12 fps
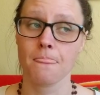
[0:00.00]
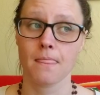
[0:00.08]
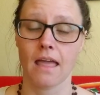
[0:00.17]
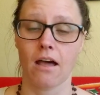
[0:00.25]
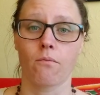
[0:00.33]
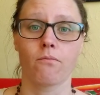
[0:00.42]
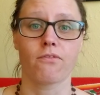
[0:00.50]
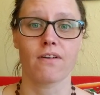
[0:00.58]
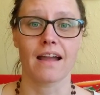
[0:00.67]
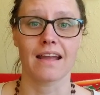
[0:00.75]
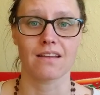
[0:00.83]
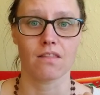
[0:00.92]
help
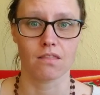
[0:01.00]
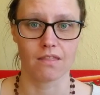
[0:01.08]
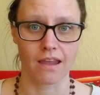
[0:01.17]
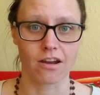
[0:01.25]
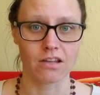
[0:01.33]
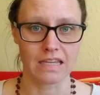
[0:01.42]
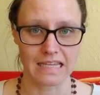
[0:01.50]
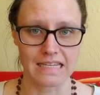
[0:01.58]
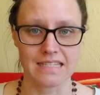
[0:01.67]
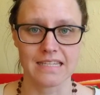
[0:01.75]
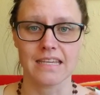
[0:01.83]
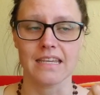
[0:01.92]
find their
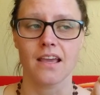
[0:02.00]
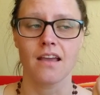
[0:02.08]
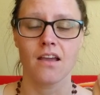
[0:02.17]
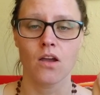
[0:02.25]
easy,